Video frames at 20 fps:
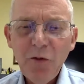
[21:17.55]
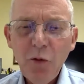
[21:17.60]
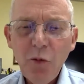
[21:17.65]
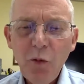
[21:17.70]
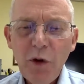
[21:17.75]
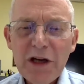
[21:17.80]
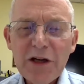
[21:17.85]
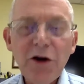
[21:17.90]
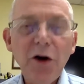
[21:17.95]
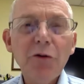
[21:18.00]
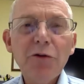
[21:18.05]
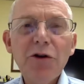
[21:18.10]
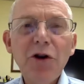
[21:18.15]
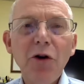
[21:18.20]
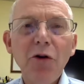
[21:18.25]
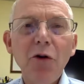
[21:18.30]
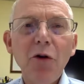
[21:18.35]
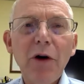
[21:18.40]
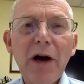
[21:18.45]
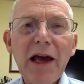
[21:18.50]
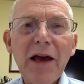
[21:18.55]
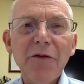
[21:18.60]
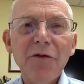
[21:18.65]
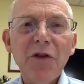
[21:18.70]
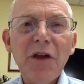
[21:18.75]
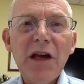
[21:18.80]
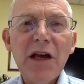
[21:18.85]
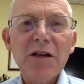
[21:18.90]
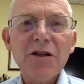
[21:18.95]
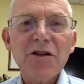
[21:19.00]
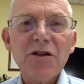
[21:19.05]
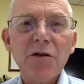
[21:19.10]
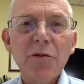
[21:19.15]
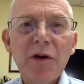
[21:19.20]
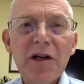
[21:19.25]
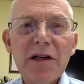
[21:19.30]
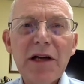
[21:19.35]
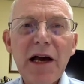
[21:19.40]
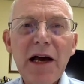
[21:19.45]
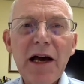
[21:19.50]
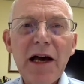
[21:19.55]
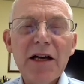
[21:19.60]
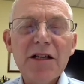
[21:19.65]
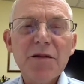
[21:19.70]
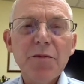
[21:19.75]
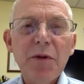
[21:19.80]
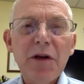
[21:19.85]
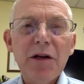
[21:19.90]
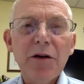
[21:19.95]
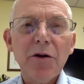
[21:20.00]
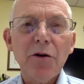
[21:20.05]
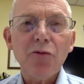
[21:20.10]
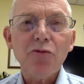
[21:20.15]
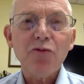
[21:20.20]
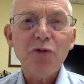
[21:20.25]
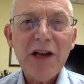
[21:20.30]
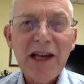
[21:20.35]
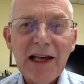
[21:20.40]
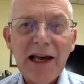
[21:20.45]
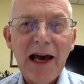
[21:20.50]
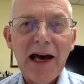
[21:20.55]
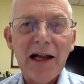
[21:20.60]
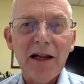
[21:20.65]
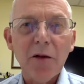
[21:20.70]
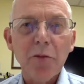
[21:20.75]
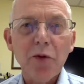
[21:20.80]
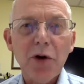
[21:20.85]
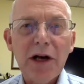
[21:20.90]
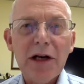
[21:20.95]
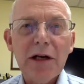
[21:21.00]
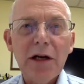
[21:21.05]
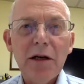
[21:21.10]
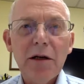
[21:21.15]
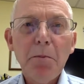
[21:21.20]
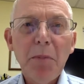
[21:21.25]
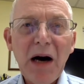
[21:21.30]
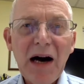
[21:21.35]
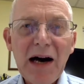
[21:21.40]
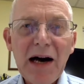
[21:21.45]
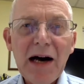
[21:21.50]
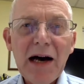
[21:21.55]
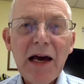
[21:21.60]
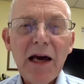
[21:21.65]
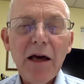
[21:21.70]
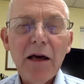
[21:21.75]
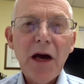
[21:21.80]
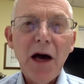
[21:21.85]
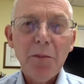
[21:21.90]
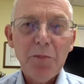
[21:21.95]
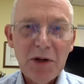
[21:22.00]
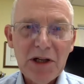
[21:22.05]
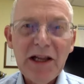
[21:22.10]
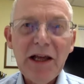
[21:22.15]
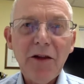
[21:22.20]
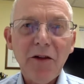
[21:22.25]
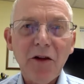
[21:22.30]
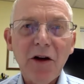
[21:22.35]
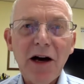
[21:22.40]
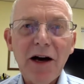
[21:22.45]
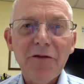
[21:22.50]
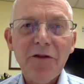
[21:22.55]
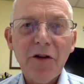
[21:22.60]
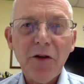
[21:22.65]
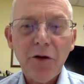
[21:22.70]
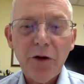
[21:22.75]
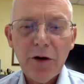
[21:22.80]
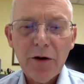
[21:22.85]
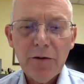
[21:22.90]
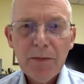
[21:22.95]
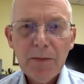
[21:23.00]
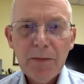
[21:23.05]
we don't know if the instrument has been recalibrated by a police officer,